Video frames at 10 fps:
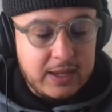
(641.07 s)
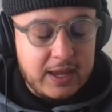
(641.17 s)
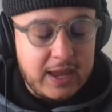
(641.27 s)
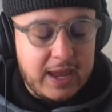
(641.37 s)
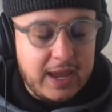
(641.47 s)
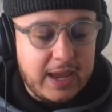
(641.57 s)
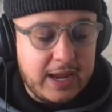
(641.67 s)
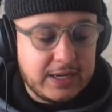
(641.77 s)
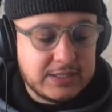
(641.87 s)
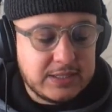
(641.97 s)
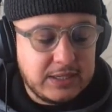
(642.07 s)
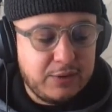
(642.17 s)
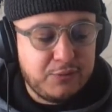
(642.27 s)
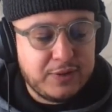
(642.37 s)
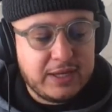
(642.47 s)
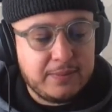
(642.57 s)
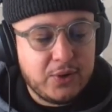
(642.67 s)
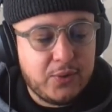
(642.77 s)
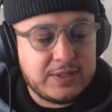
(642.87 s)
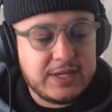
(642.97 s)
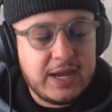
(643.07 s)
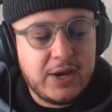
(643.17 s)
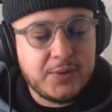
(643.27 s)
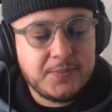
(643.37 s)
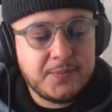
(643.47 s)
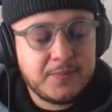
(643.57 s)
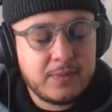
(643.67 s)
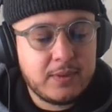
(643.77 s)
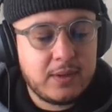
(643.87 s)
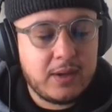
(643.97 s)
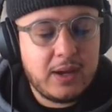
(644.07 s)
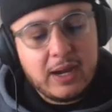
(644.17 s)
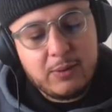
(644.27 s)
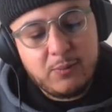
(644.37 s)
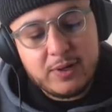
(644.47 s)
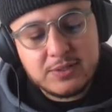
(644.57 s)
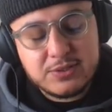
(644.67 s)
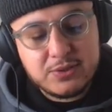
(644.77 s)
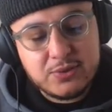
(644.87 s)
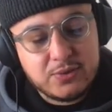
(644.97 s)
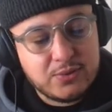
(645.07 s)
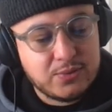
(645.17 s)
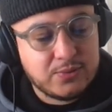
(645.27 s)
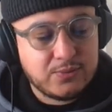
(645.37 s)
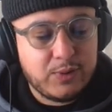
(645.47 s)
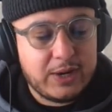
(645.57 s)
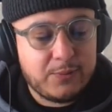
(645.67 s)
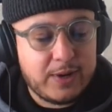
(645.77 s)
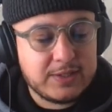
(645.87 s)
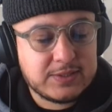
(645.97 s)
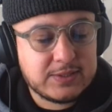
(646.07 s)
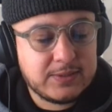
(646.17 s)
And if we keep going down, I want to do white rice.